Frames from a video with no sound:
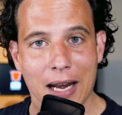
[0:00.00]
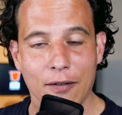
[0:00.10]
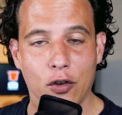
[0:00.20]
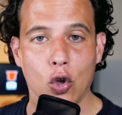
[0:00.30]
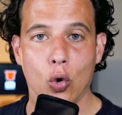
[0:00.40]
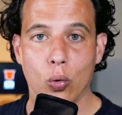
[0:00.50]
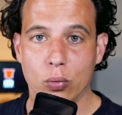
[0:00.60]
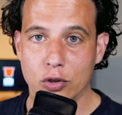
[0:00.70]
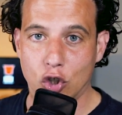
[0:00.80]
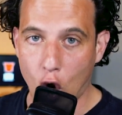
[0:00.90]
if you
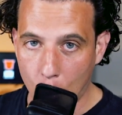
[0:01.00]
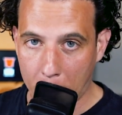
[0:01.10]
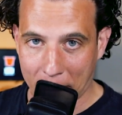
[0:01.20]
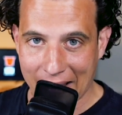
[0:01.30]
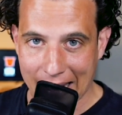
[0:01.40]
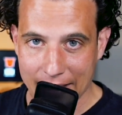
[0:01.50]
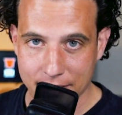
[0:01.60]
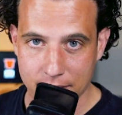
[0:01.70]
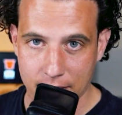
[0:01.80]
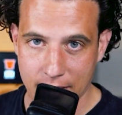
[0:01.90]
don't
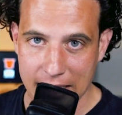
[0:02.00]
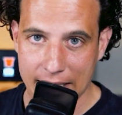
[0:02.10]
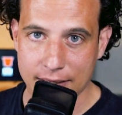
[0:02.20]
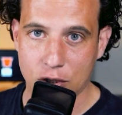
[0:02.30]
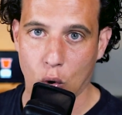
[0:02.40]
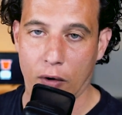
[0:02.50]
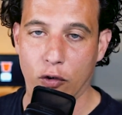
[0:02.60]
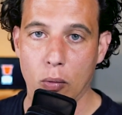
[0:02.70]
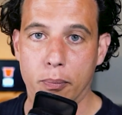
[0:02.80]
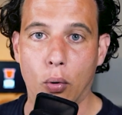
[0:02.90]
pass the test, or if
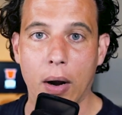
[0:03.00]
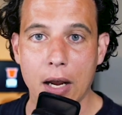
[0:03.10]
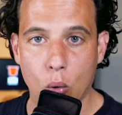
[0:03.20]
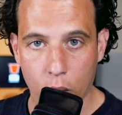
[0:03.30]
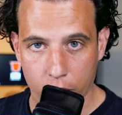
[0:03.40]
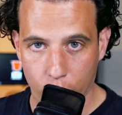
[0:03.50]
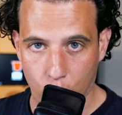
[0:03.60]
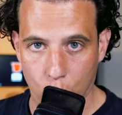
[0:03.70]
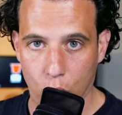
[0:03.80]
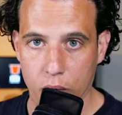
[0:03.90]
you break one of the
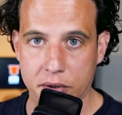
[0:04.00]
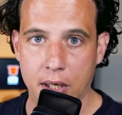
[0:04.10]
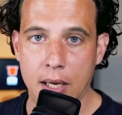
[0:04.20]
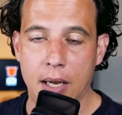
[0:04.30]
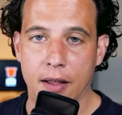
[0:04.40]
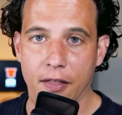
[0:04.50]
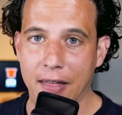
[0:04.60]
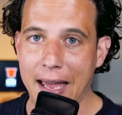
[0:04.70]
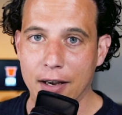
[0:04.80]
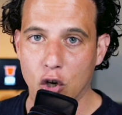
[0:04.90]
rules,
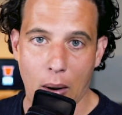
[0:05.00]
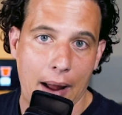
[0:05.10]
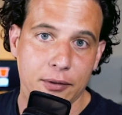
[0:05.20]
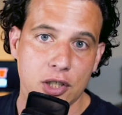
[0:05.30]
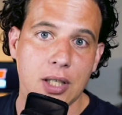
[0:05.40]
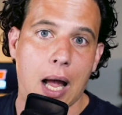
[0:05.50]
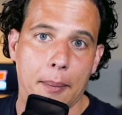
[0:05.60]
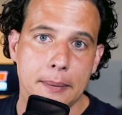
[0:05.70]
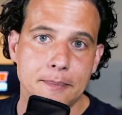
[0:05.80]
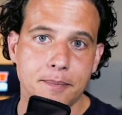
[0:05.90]
then you have to stop.